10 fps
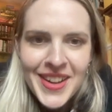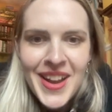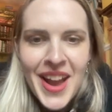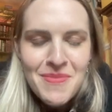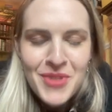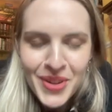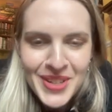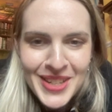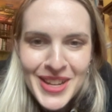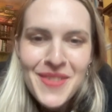I'm
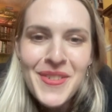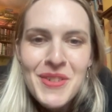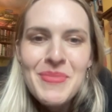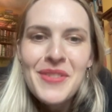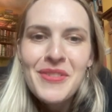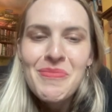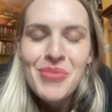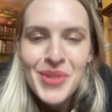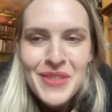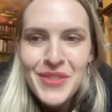going to give you a bit of a
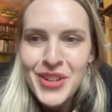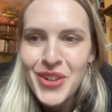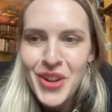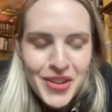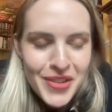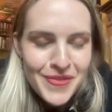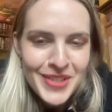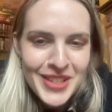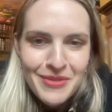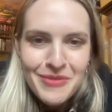preview of
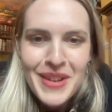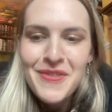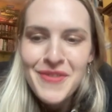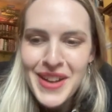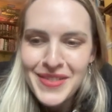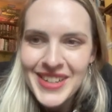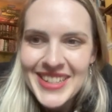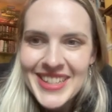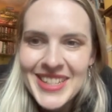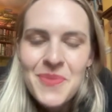some of my
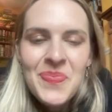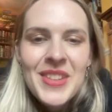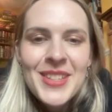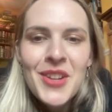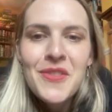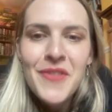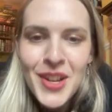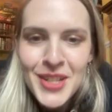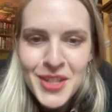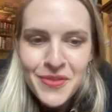favorites. So,
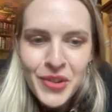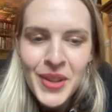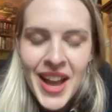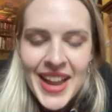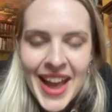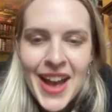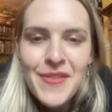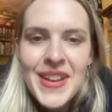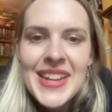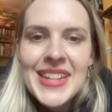first of all, I
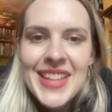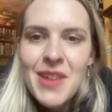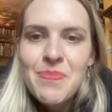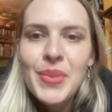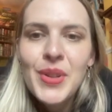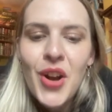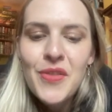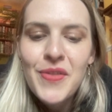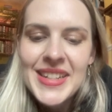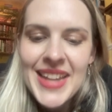have an example
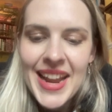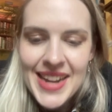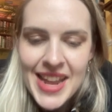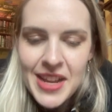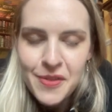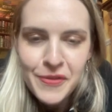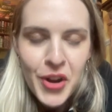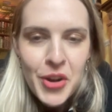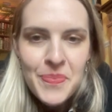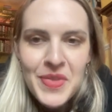of a technique
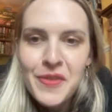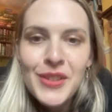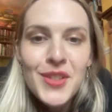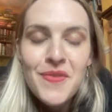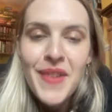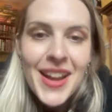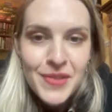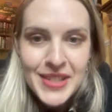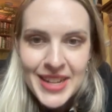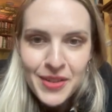from the field of
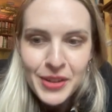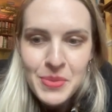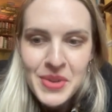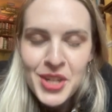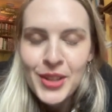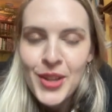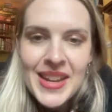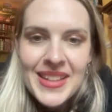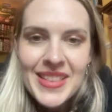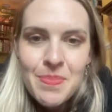adversarial machine
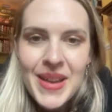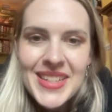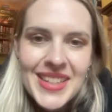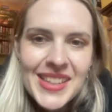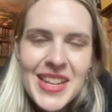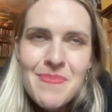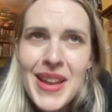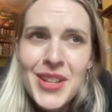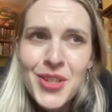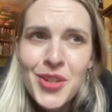learning that basically
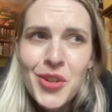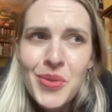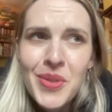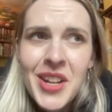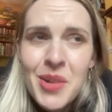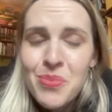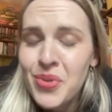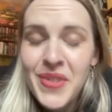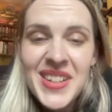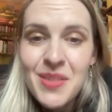makes you
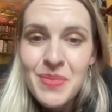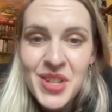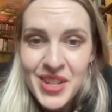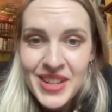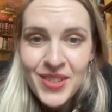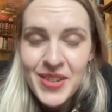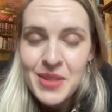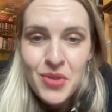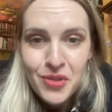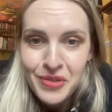prevent a machine
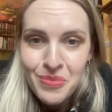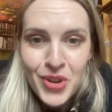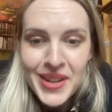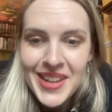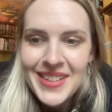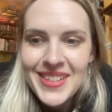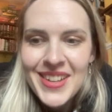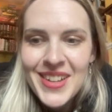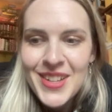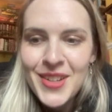learning model from working.
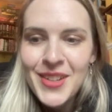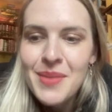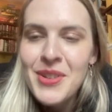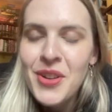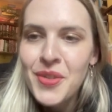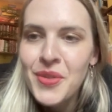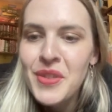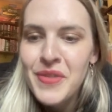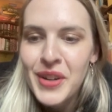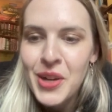So, let me go through
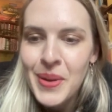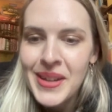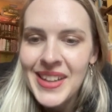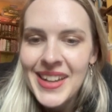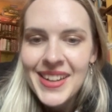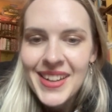it very quickly.